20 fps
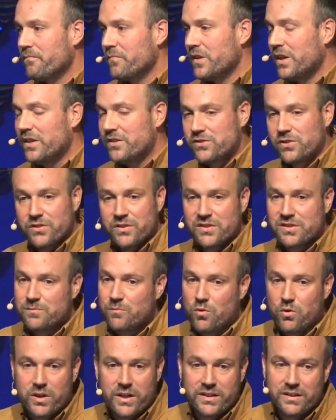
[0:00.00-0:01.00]
And so this
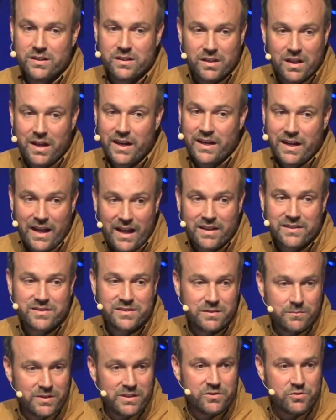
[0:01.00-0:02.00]
morning, the line has
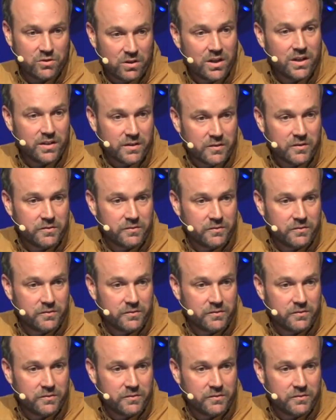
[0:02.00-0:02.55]
to be drawn.